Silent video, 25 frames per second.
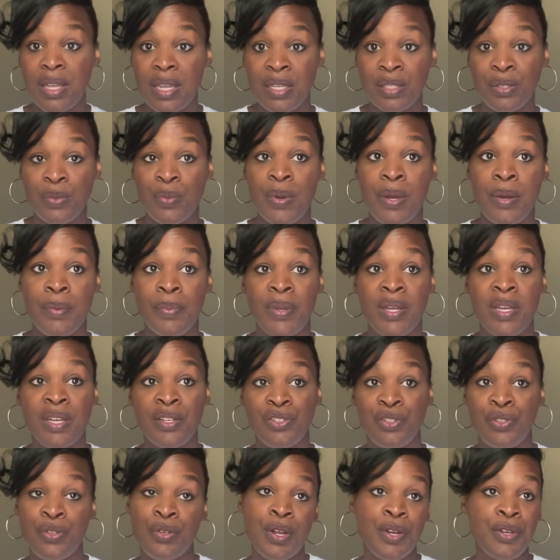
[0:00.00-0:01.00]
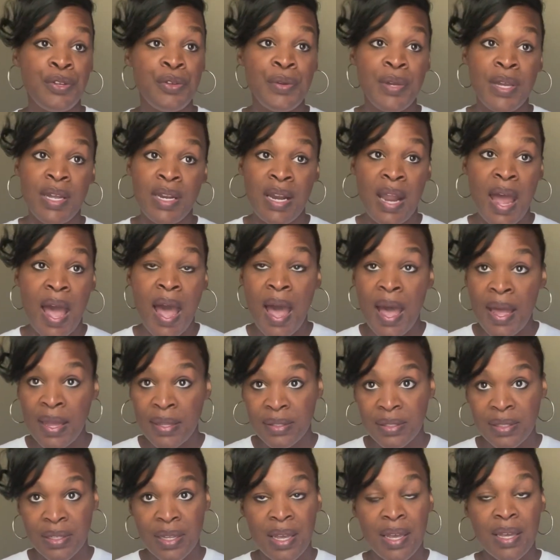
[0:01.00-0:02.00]
as well, because you know you
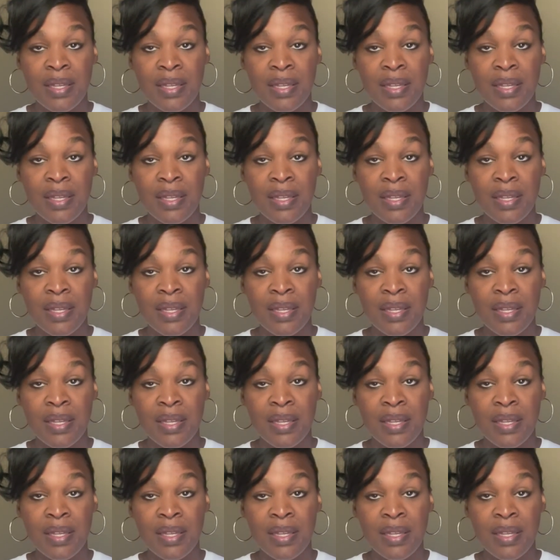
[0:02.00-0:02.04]
cannot